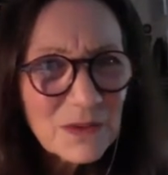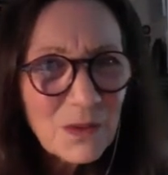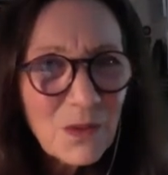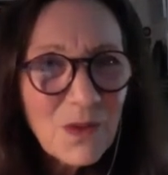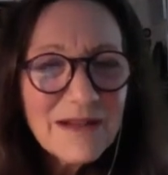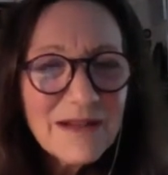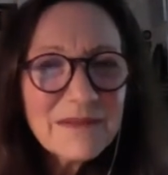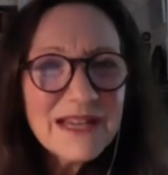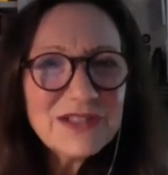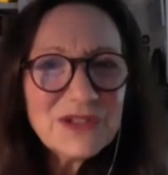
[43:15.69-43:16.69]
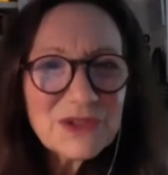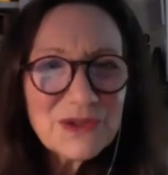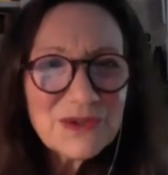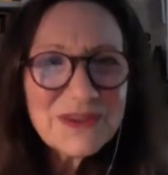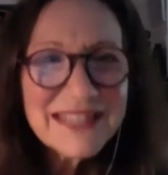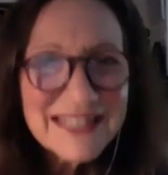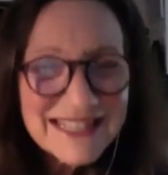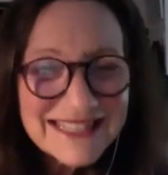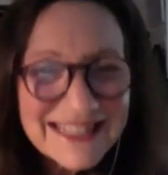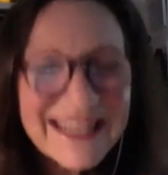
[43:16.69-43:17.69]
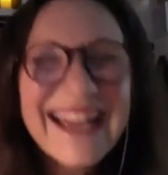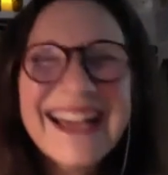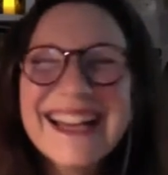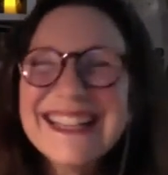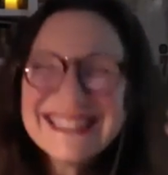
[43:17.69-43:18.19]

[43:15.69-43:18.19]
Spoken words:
What made you think that?